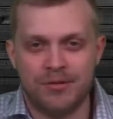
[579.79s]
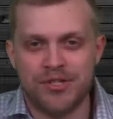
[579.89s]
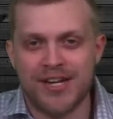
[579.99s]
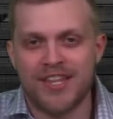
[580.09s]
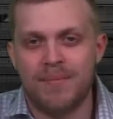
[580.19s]
Go
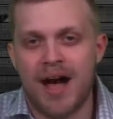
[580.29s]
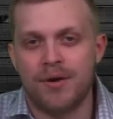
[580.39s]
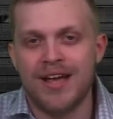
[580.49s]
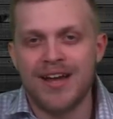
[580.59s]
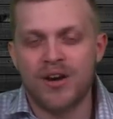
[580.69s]
check them
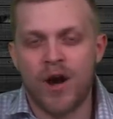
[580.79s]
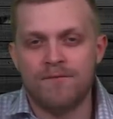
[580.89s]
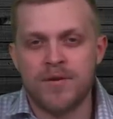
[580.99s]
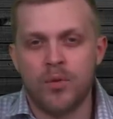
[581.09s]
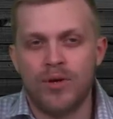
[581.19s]
out,
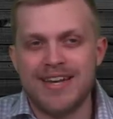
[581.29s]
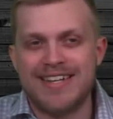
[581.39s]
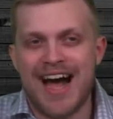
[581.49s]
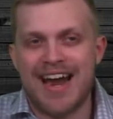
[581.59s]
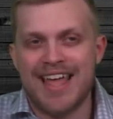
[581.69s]
comfortable
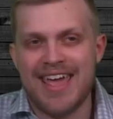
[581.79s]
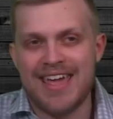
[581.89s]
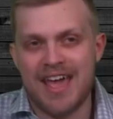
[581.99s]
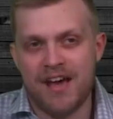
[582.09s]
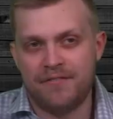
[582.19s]
dot
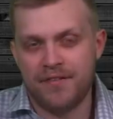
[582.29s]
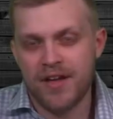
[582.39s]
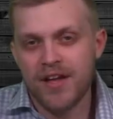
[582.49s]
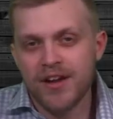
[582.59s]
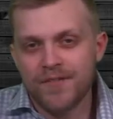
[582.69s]
A F.
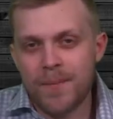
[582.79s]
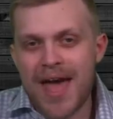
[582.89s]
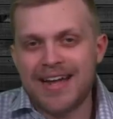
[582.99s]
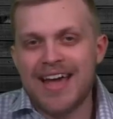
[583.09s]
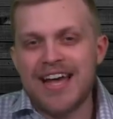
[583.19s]
From
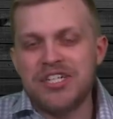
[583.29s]
that guy,